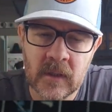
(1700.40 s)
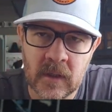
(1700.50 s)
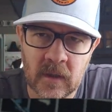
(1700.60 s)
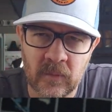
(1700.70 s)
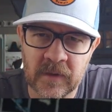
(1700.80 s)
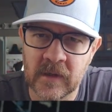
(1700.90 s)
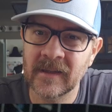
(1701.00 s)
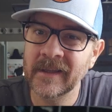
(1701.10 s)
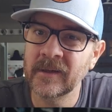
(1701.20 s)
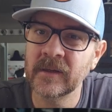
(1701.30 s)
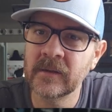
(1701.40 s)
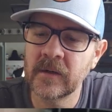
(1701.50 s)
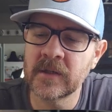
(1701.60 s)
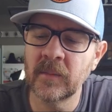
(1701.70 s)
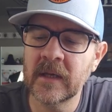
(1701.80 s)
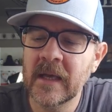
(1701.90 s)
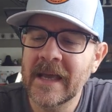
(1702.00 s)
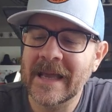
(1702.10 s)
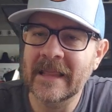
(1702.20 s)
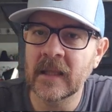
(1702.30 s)
with a clear or something,
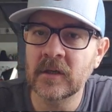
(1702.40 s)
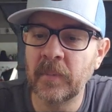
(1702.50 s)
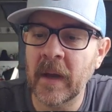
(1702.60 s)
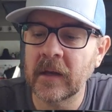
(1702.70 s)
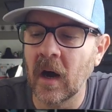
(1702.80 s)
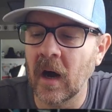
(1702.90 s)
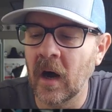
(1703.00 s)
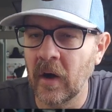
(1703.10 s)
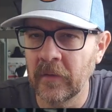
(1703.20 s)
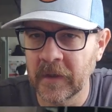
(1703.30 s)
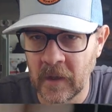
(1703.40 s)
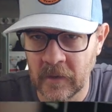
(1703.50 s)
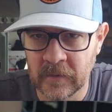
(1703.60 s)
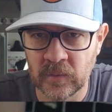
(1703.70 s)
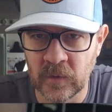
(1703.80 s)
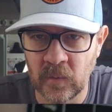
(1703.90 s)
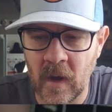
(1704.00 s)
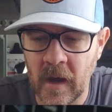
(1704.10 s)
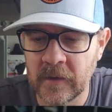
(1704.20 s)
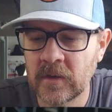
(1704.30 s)
and then you paint all the colors with
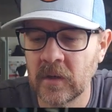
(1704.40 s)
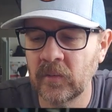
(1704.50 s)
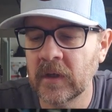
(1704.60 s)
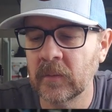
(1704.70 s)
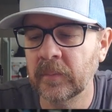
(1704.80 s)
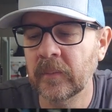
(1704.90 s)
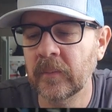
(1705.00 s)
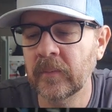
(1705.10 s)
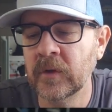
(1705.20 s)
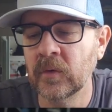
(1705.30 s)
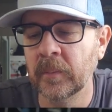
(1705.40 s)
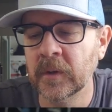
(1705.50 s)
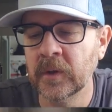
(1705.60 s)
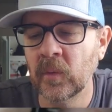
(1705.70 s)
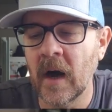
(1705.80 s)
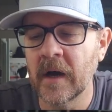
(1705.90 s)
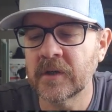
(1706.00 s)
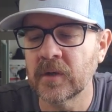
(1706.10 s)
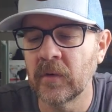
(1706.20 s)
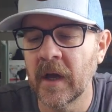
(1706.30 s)
wash. So we could do a blue
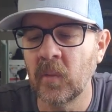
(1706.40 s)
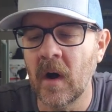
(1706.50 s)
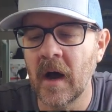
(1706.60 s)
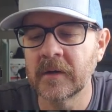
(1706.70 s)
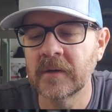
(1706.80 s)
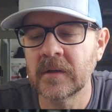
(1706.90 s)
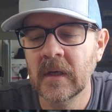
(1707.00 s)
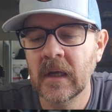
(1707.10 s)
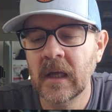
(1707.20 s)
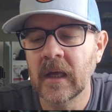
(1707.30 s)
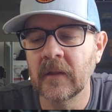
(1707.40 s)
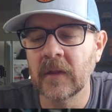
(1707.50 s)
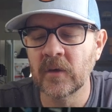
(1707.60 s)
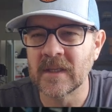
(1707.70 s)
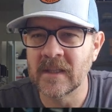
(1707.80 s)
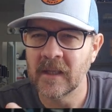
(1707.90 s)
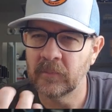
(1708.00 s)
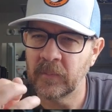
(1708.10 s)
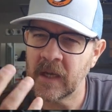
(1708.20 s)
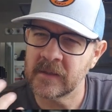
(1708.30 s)
wash, a red wash, and those, and
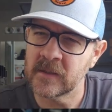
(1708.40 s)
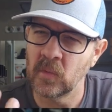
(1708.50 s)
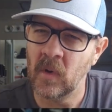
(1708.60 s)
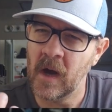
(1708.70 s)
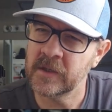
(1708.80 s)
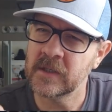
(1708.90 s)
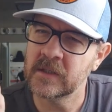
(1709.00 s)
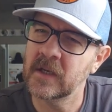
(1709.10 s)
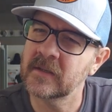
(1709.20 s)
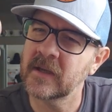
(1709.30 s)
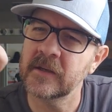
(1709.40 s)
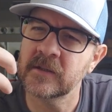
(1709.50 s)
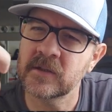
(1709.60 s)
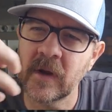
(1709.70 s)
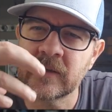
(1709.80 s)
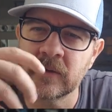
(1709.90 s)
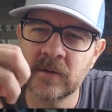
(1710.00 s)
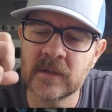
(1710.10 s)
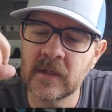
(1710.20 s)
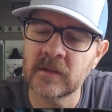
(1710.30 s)
then because it's a wash, it's
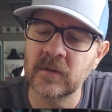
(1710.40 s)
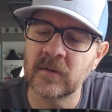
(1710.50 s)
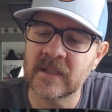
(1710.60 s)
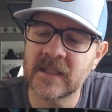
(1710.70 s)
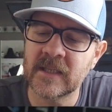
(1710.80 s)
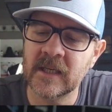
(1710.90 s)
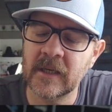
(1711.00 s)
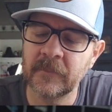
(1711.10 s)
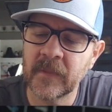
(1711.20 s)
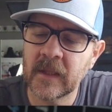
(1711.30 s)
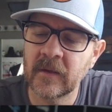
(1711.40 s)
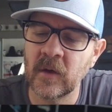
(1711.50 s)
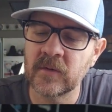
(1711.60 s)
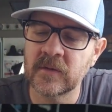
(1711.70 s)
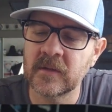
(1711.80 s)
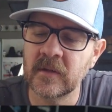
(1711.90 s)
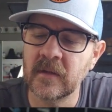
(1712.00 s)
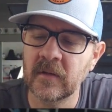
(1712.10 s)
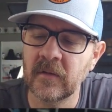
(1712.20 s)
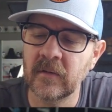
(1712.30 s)
translucent, so you can see those
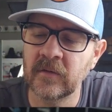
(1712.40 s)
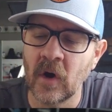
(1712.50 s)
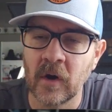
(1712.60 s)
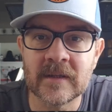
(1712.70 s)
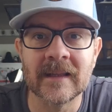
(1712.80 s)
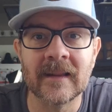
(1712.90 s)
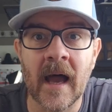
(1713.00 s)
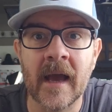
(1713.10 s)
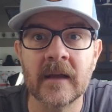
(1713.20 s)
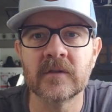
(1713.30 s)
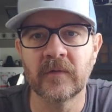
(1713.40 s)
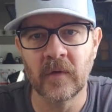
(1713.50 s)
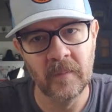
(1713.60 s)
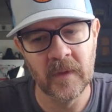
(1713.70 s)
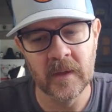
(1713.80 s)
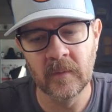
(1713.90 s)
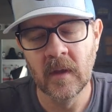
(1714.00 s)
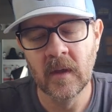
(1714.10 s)
darks and lights from the